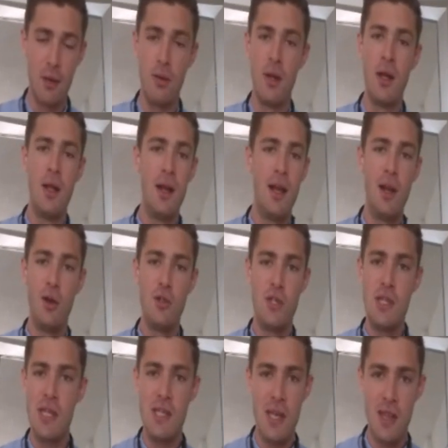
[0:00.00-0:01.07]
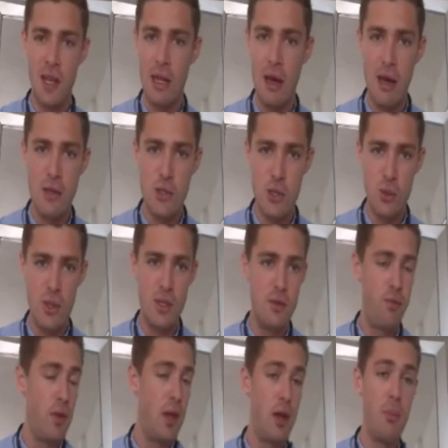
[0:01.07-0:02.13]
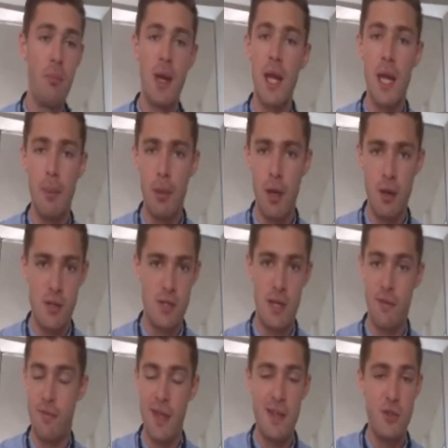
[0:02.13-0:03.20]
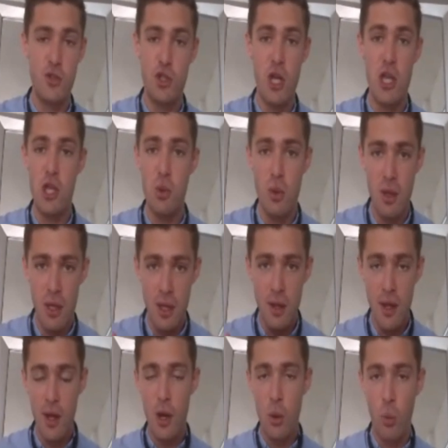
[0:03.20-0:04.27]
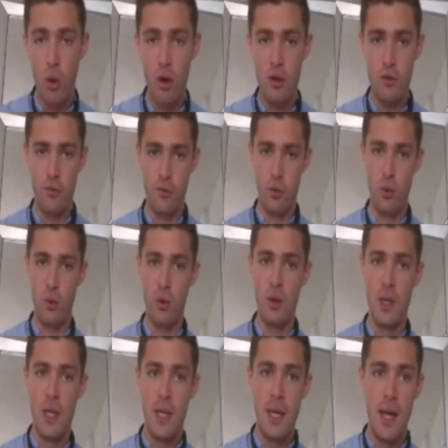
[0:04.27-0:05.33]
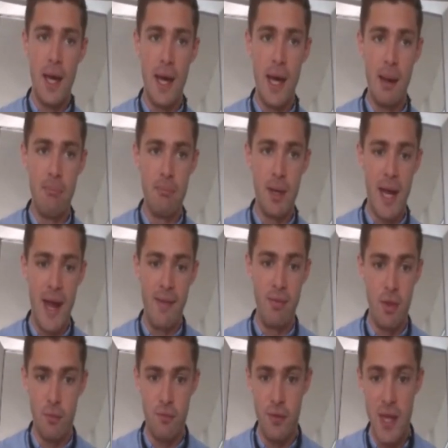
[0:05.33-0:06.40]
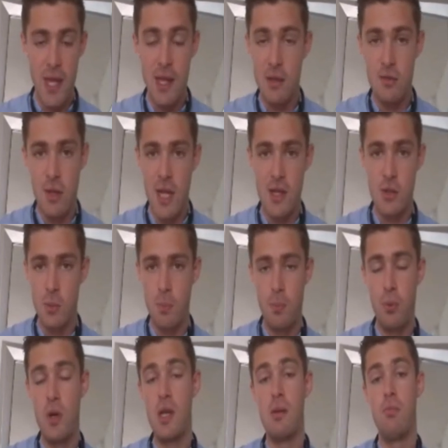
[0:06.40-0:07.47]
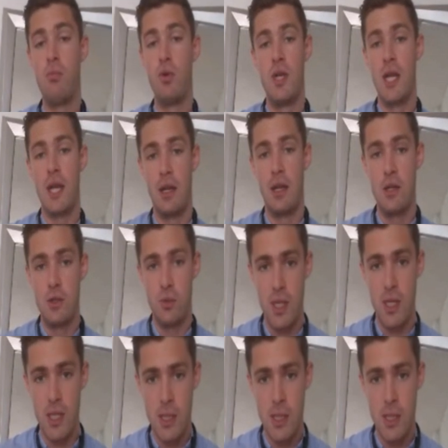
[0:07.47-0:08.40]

loads of these other guys do in this video, make up a lot of stuff. That's genuinely what it's for, and the fee is pretty ridiculous, really.